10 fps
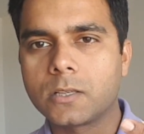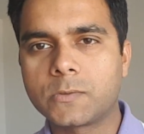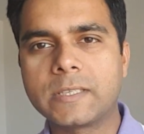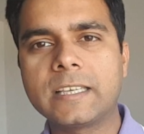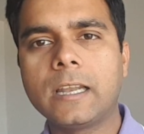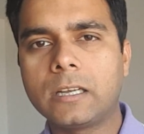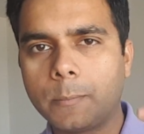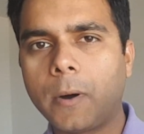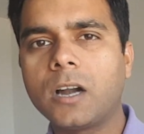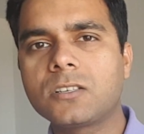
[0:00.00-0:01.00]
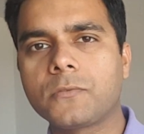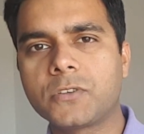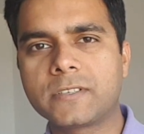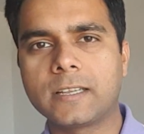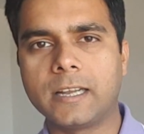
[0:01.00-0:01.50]
Switzerland, the parts of
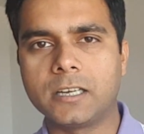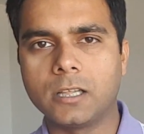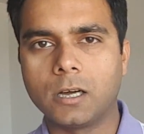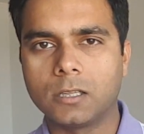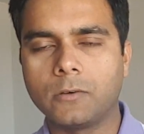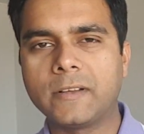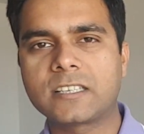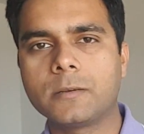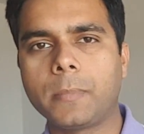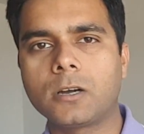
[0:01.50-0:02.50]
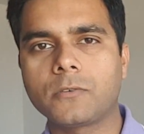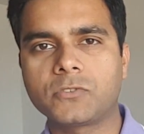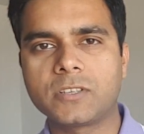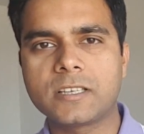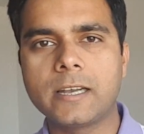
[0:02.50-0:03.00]
Switzerland, the western part of
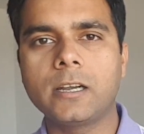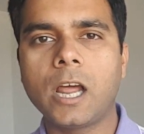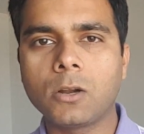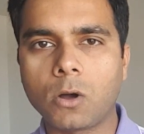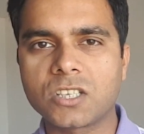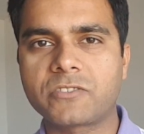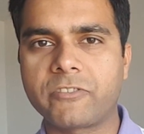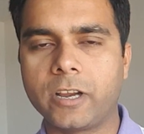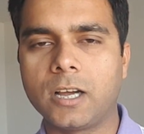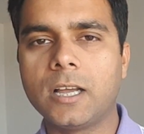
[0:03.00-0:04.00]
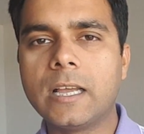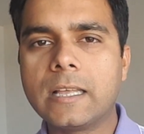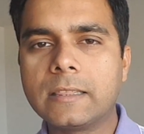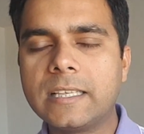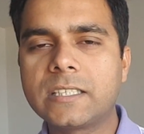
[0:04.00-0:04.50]
Switzerland and Austria,
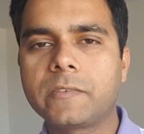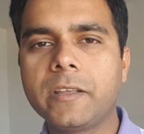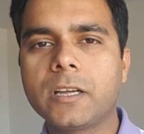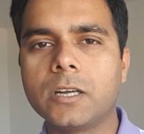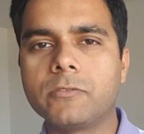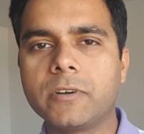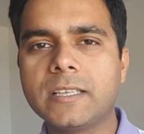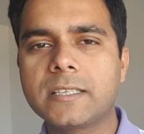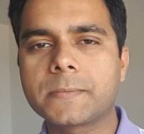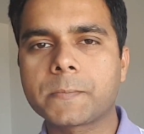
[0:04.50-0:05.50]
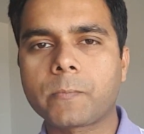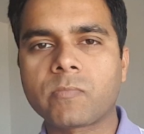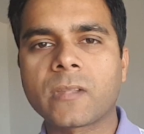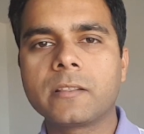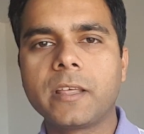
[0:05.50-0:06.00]
these three countries,
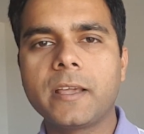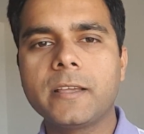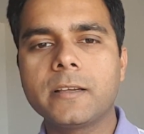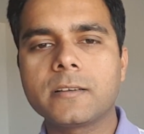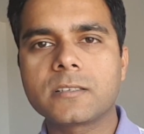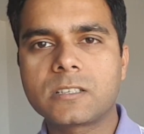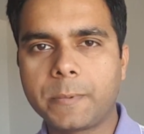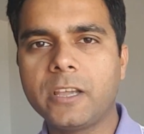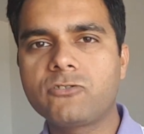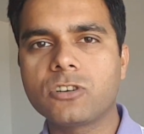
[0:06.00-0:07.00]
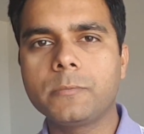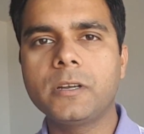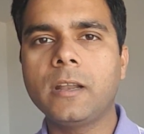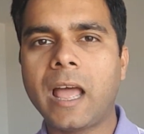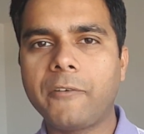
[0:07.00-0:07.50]
they speak
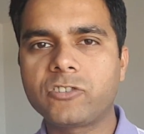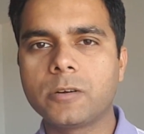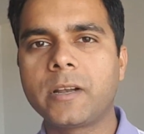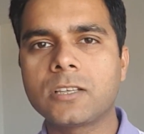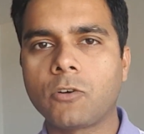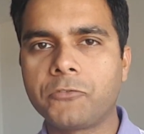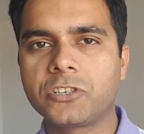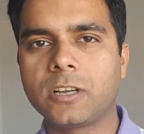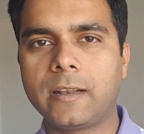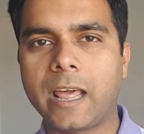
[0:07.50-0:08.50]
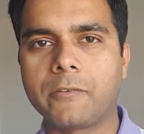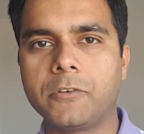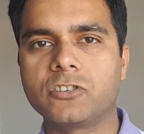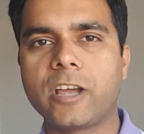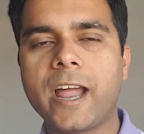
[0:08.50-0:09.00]
German, have German as official language.